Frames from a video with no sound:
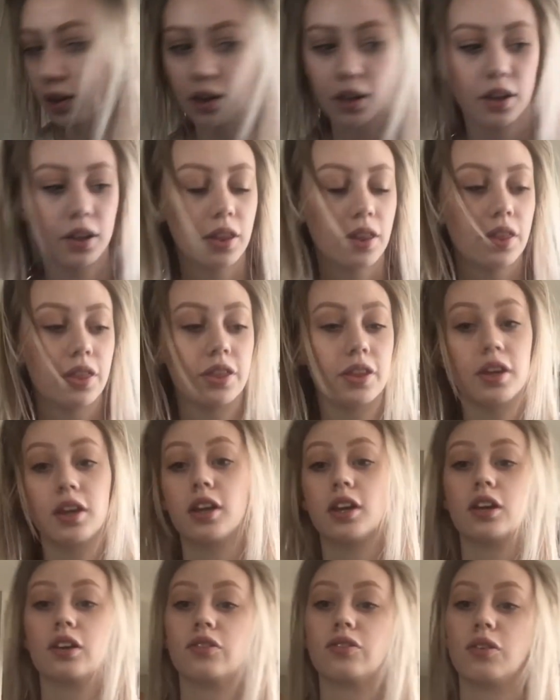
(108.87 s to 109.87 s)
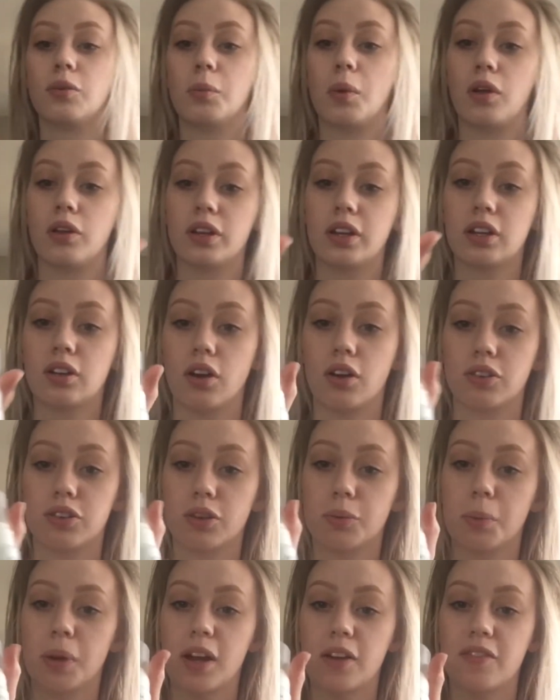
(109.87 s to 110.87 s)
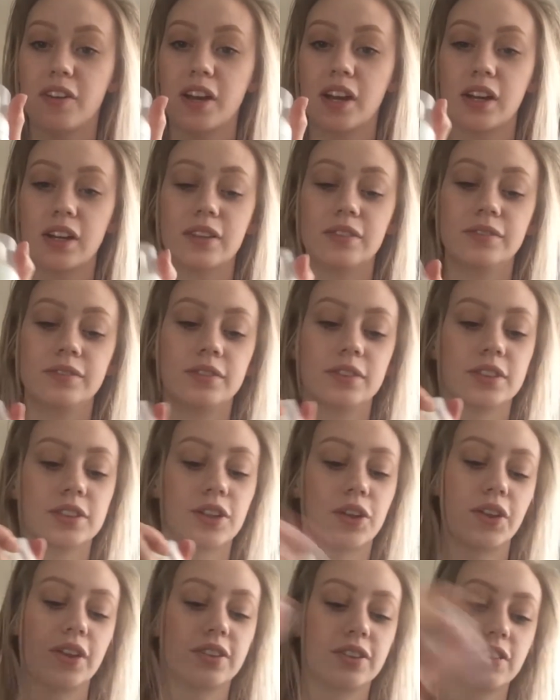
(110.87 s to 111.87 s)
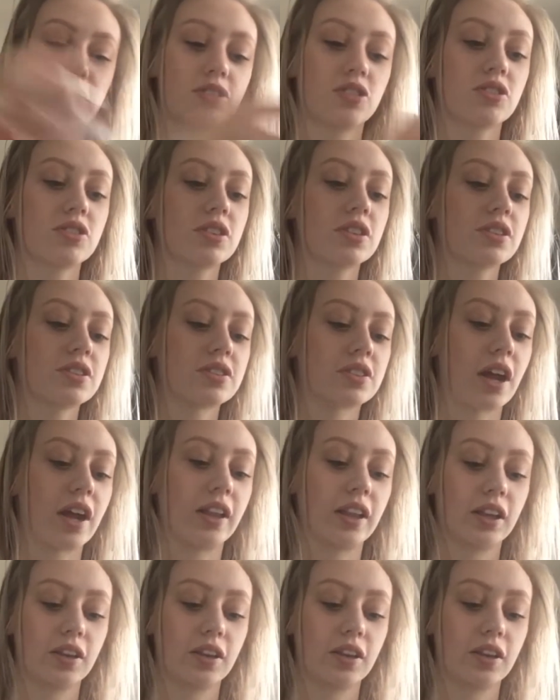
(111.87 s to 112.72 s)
The Flammarion, also by Aveda. So this is just a styling.